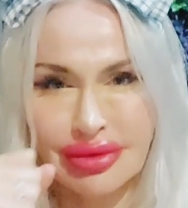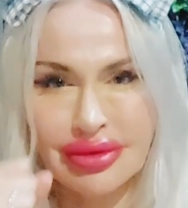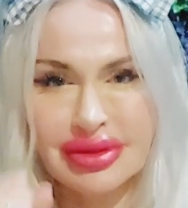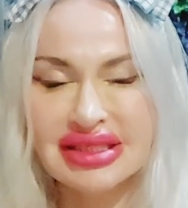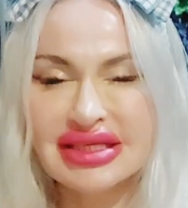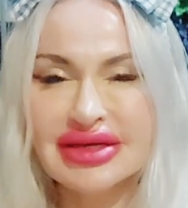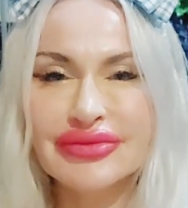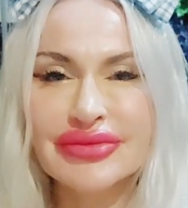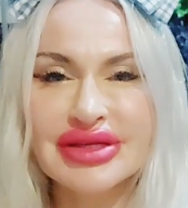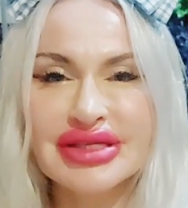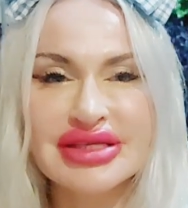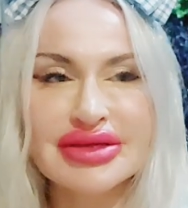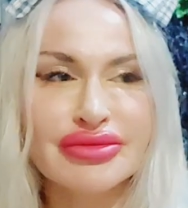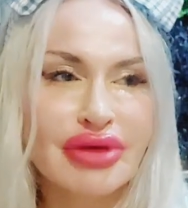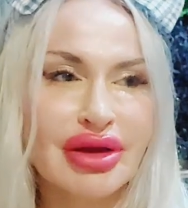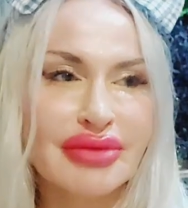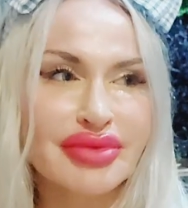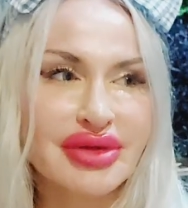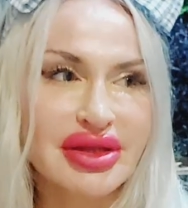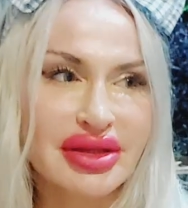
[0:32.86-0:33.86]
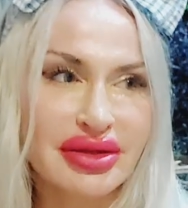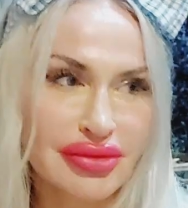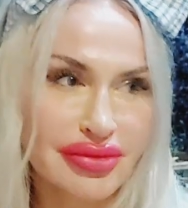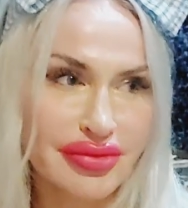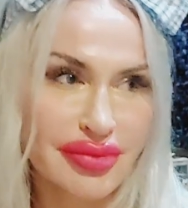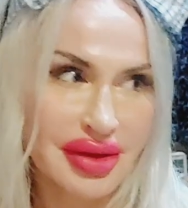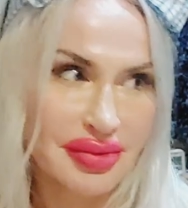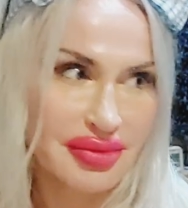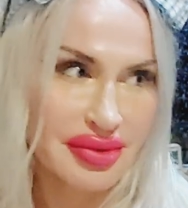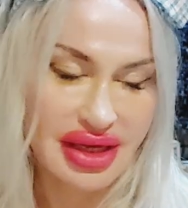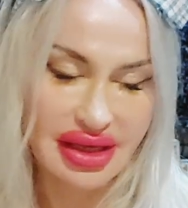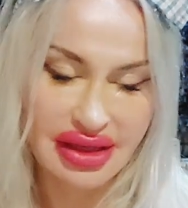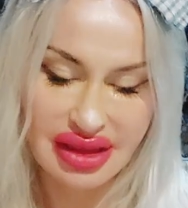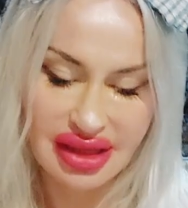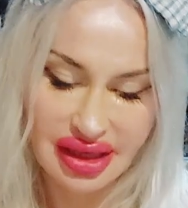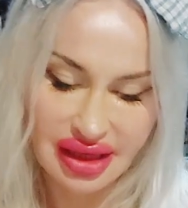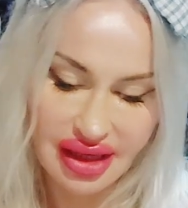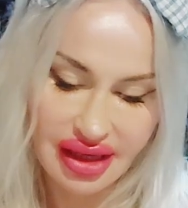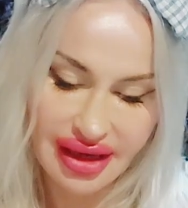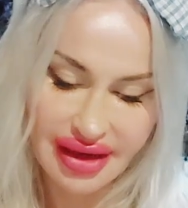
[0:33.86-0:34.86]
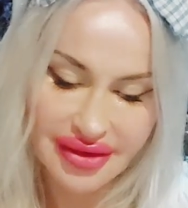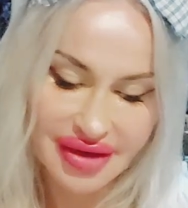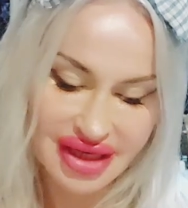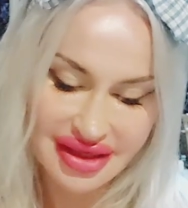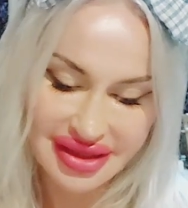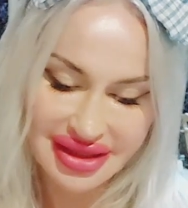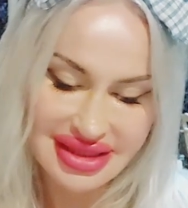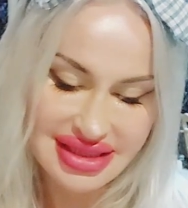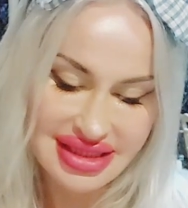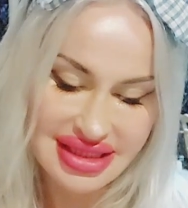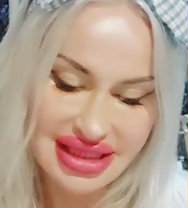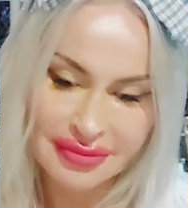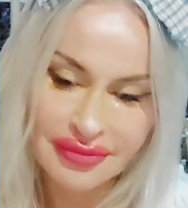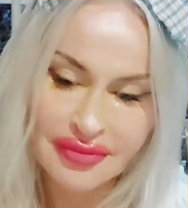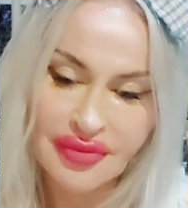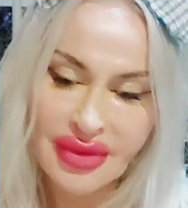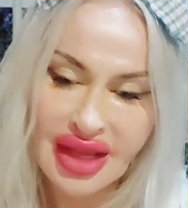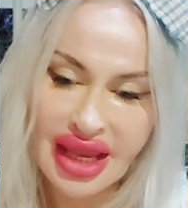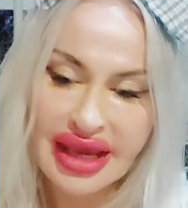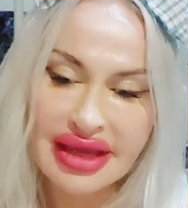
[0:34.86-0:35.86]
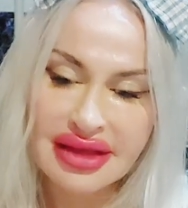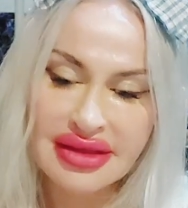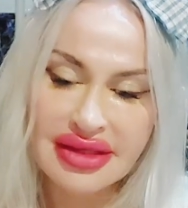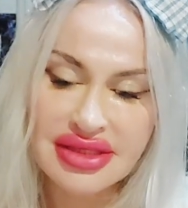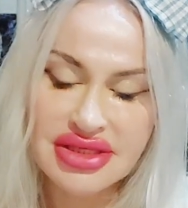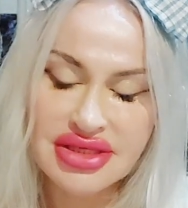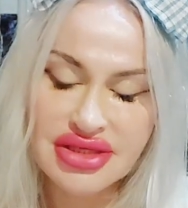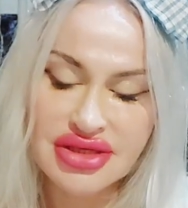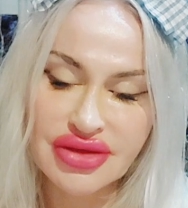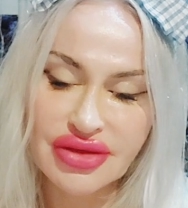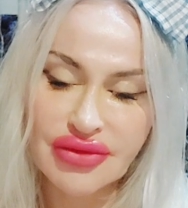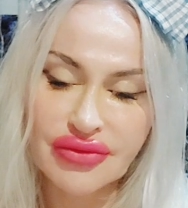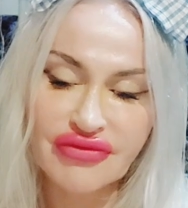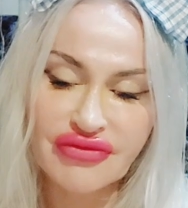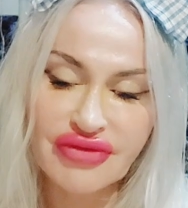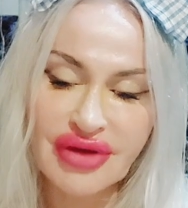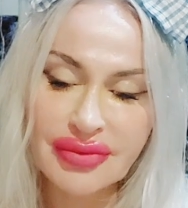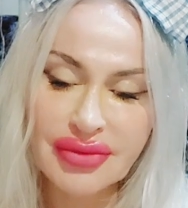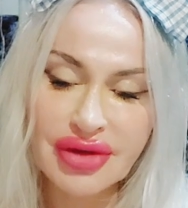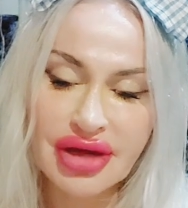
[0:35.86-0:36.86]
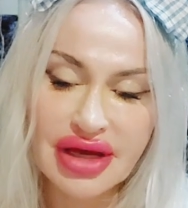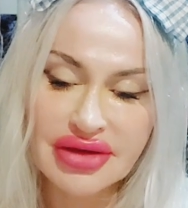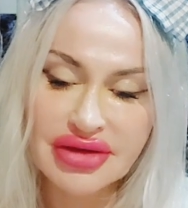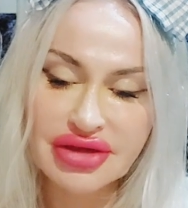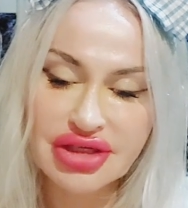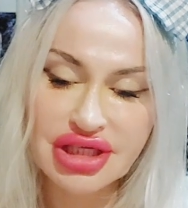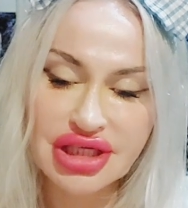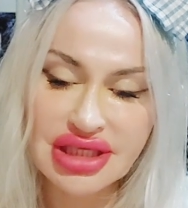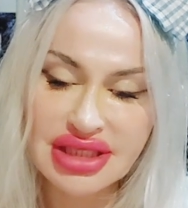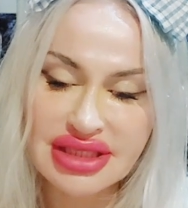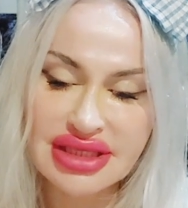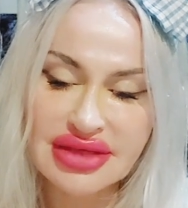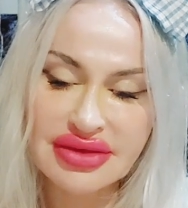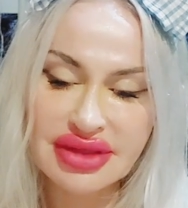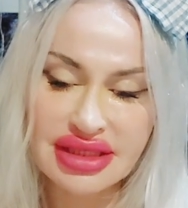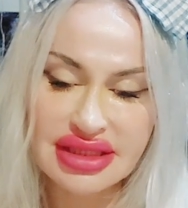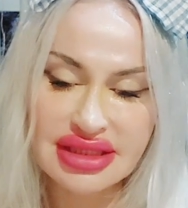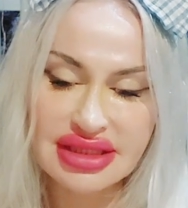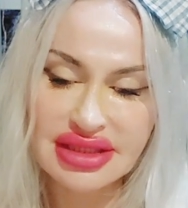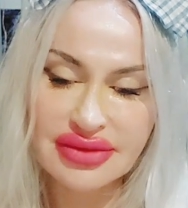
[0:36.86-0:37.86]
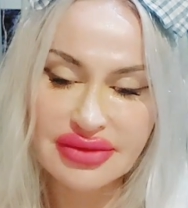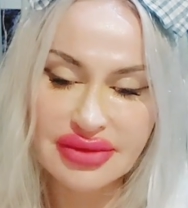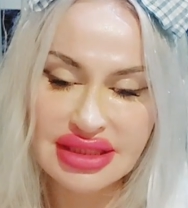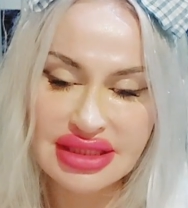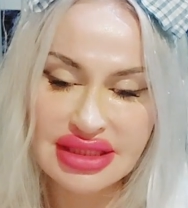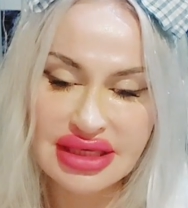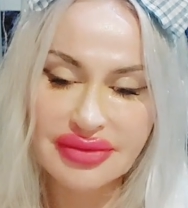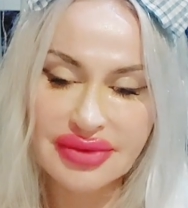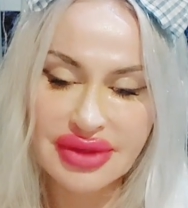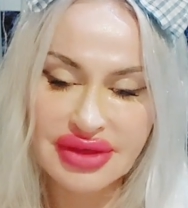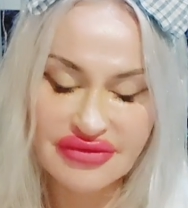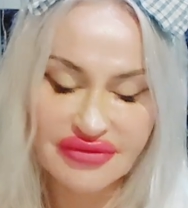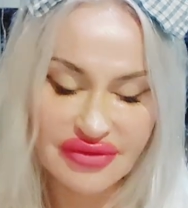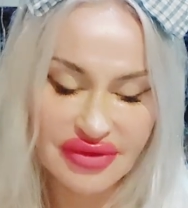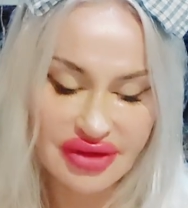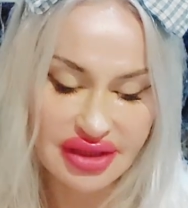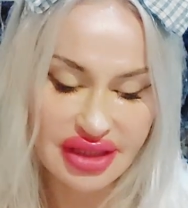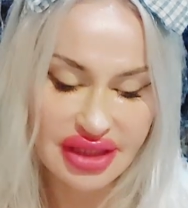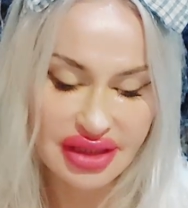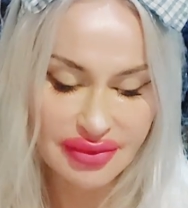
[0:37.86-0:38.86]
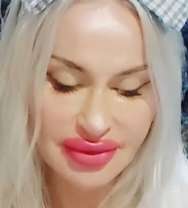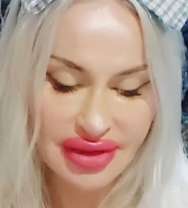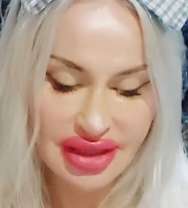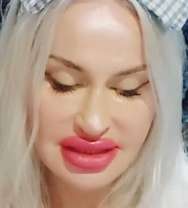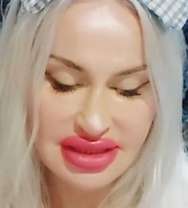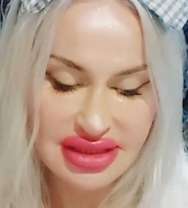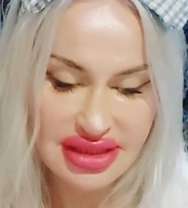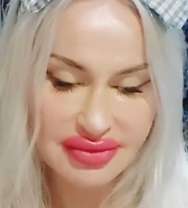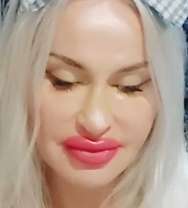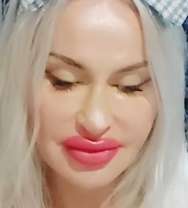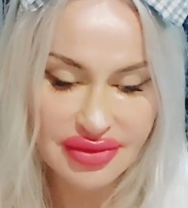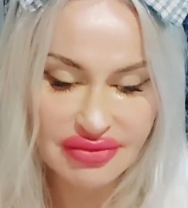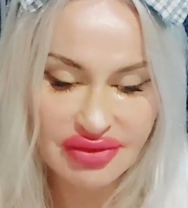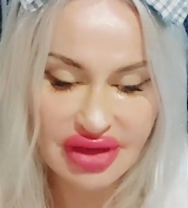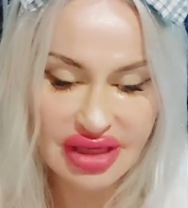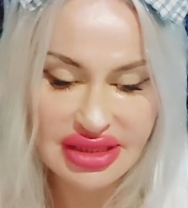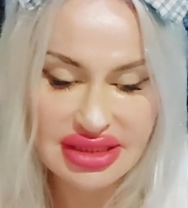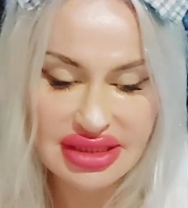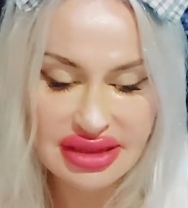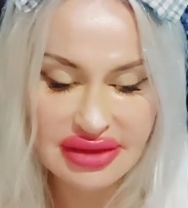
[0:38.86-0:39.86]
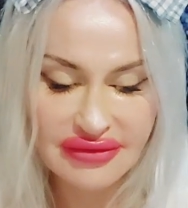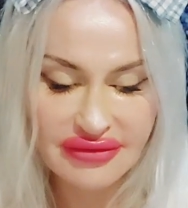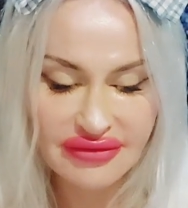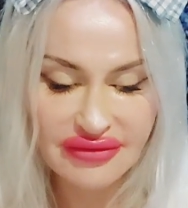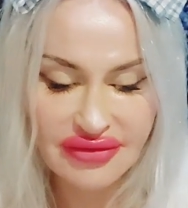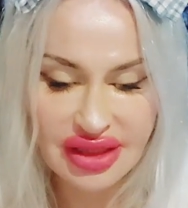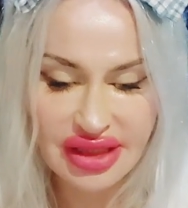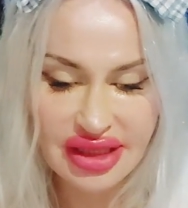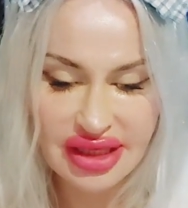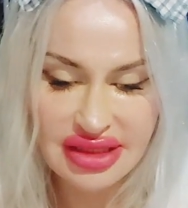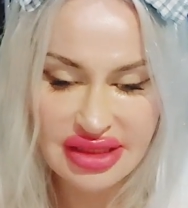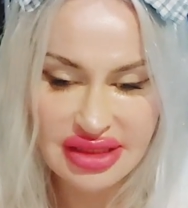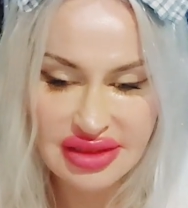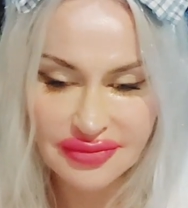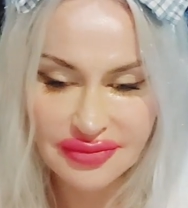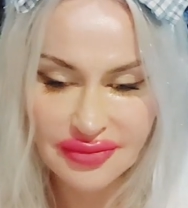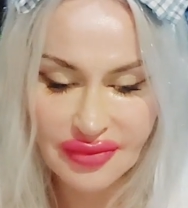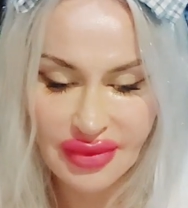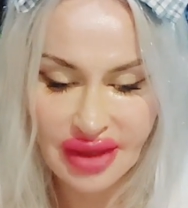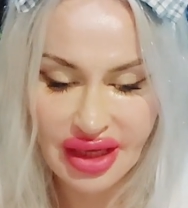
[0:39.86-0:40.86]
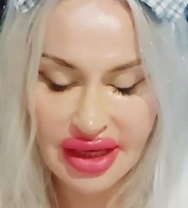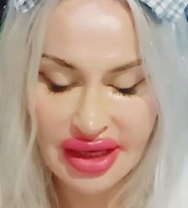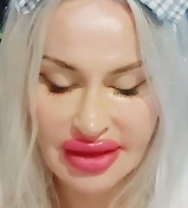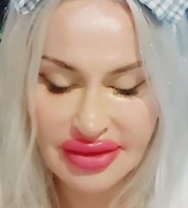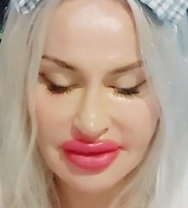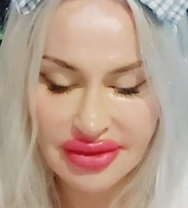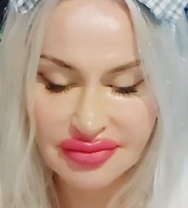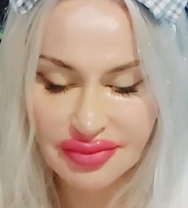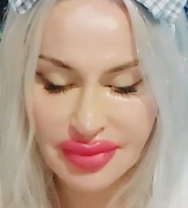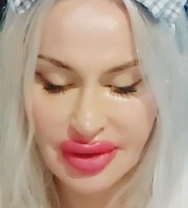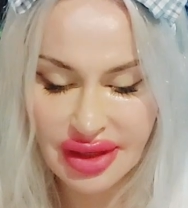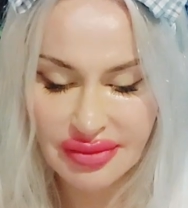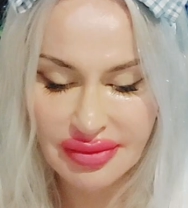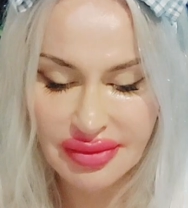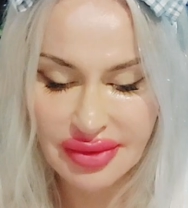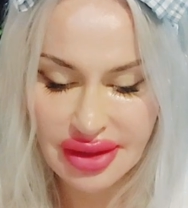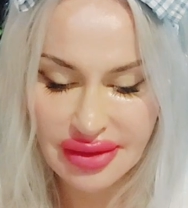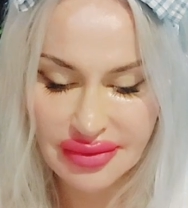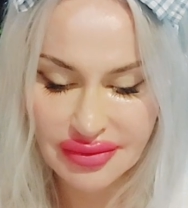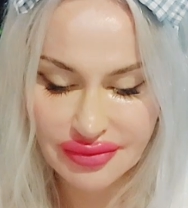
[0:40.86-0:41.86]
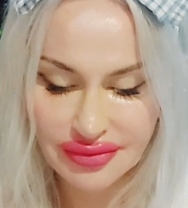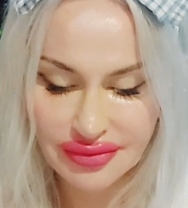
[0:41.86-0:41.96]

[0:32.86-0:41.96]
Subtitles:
Someone's a grumpy little baby, I think. All right, let's see. And this is your November energy, so let's see what is coming in for Libra. Sun, Moon, Rising, and Venus. I'm a baby.